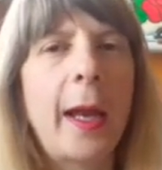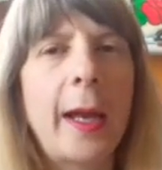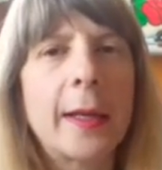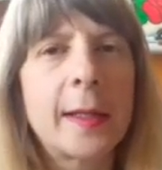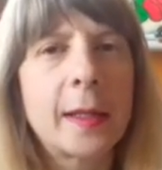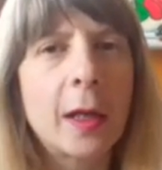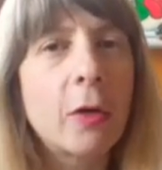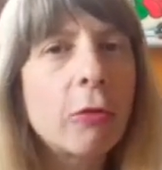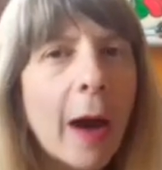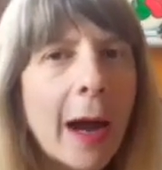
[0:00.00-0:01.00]
It's the
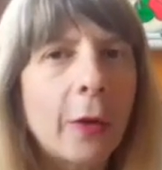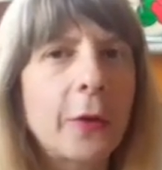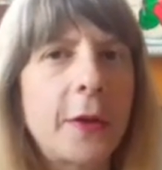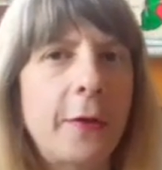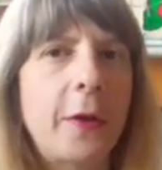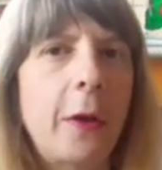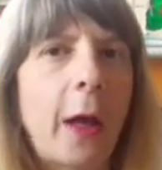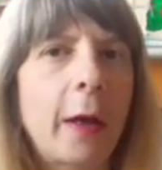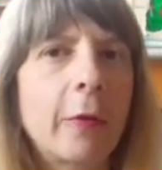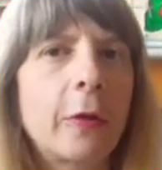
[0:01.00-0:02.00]
ground, if you
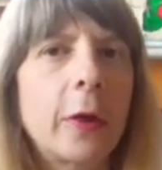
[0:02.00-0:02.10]
like,